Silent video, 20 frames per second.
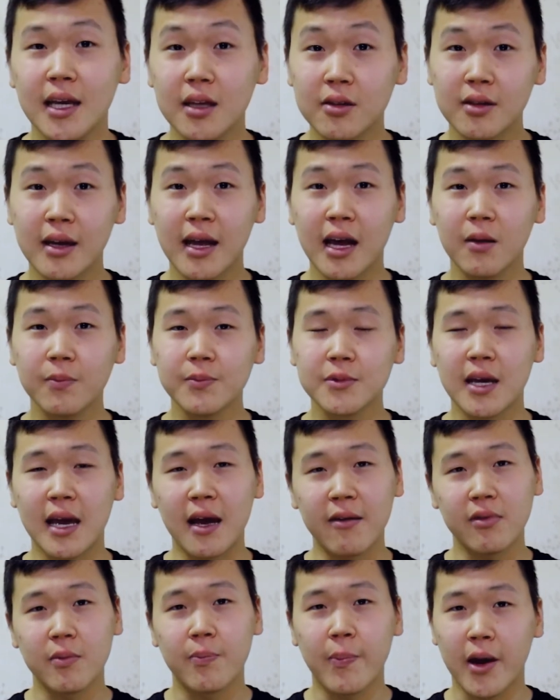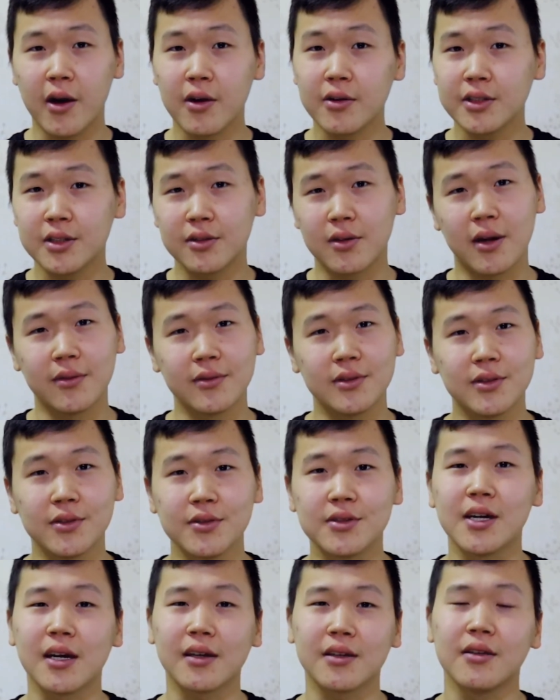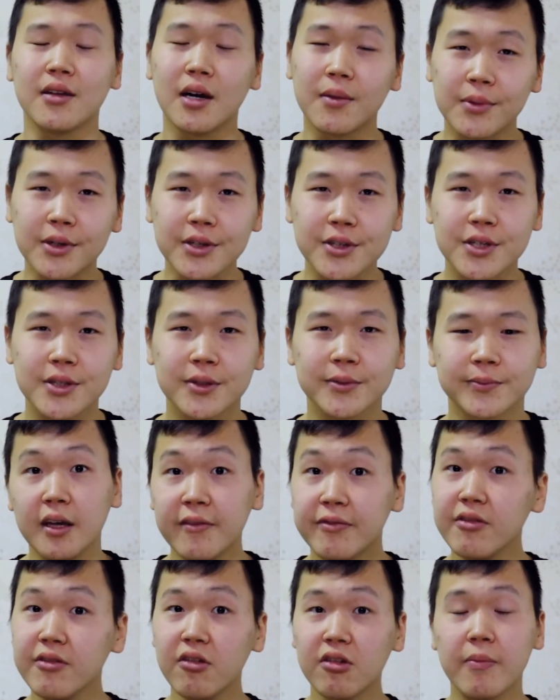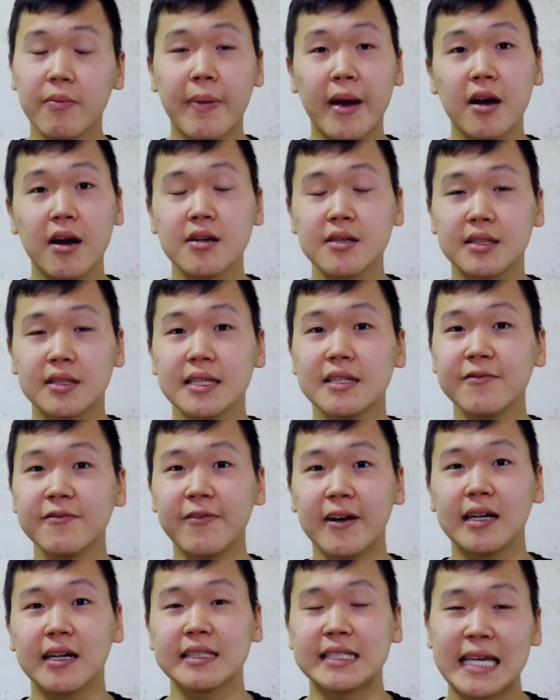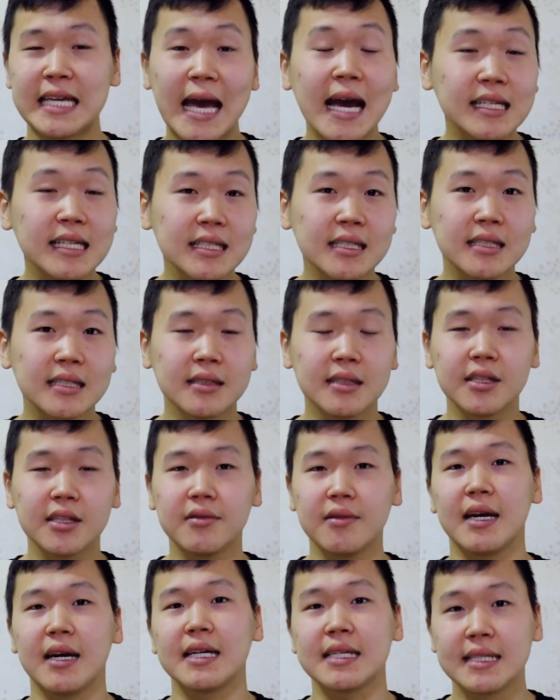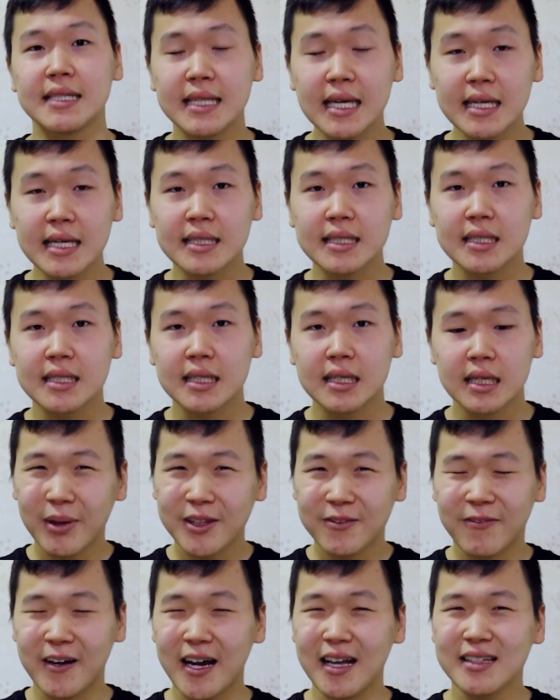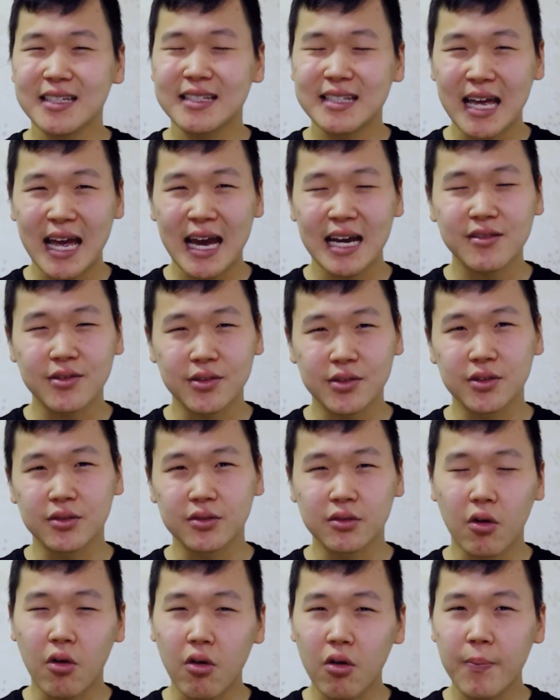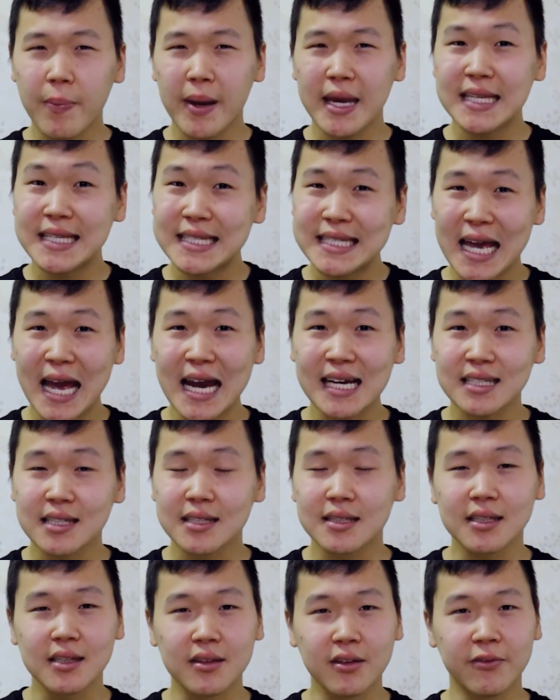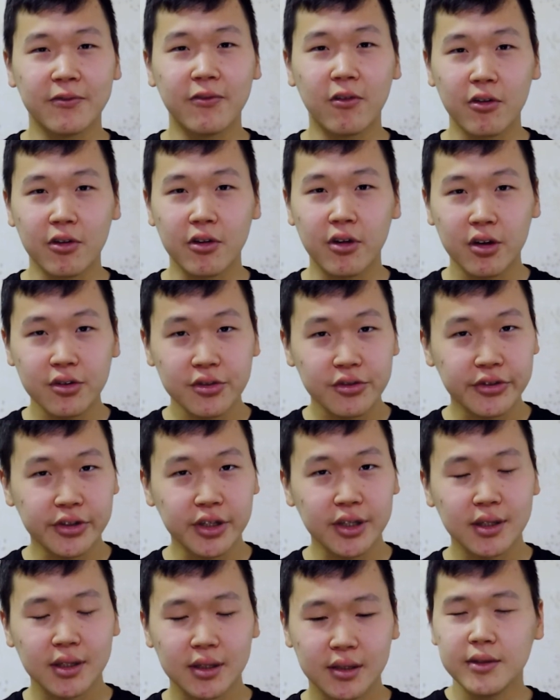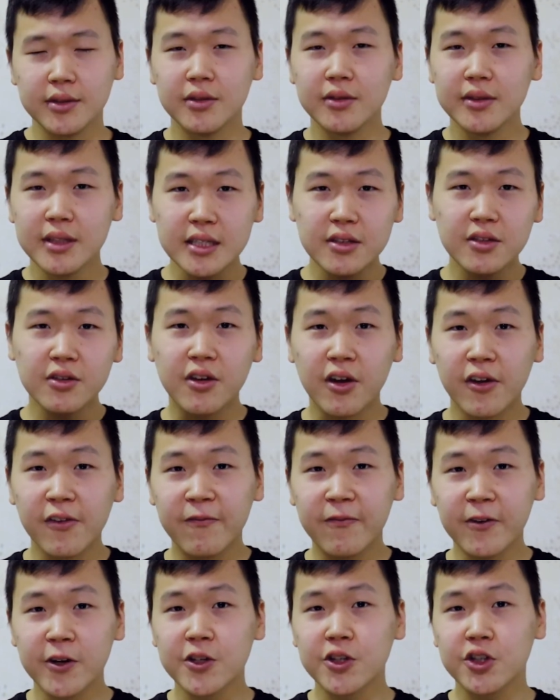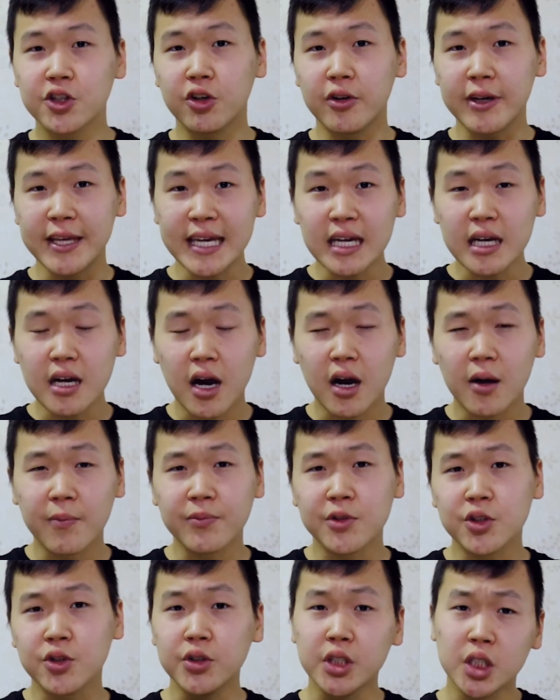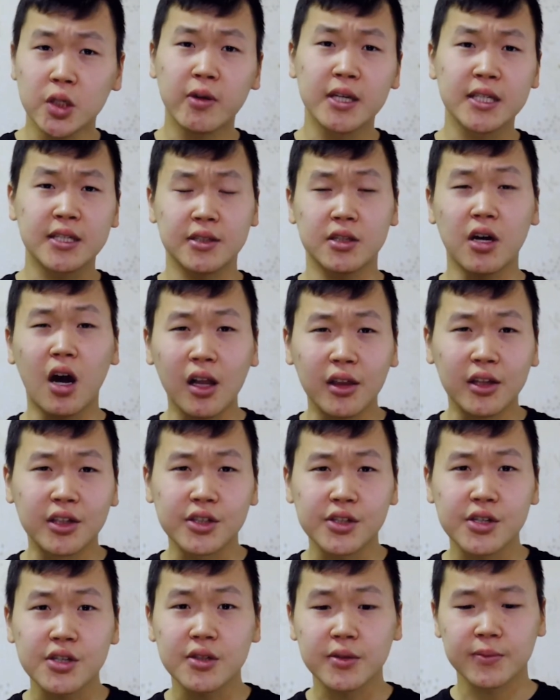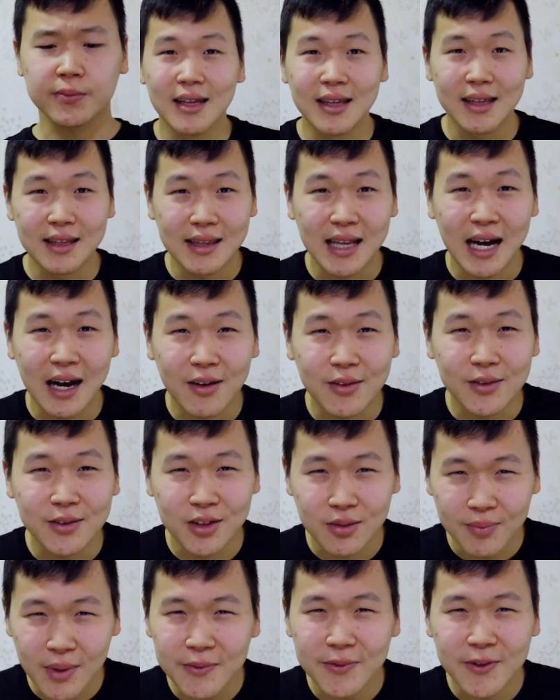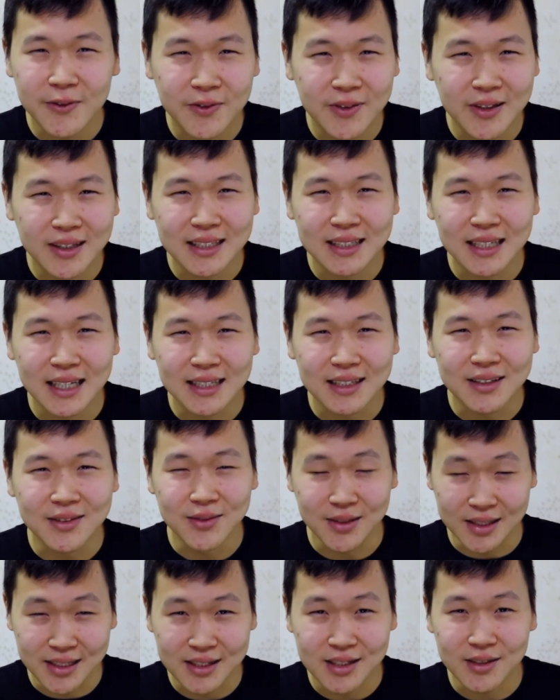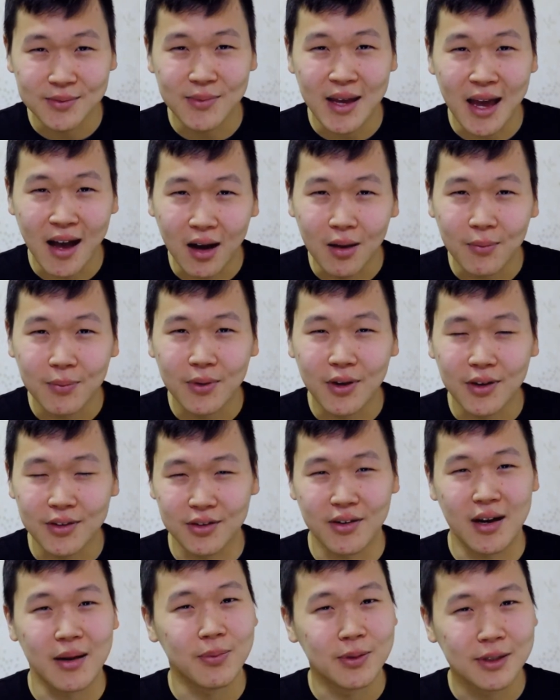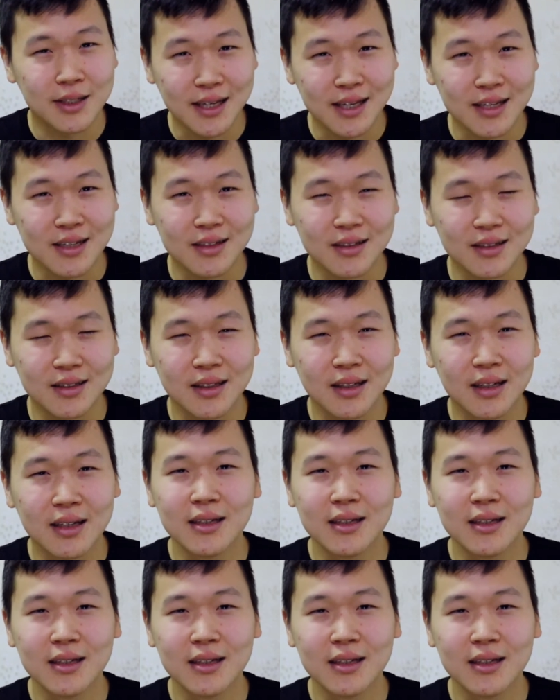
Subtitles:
It could help to have a parent around to check the numbers. If you or a parent didn't file taxes in the United States, but filed a tax return or paid taxes in a foreign country, you'll need to convert your income to US dollars. Now, you might be feeling like you need some help on your application.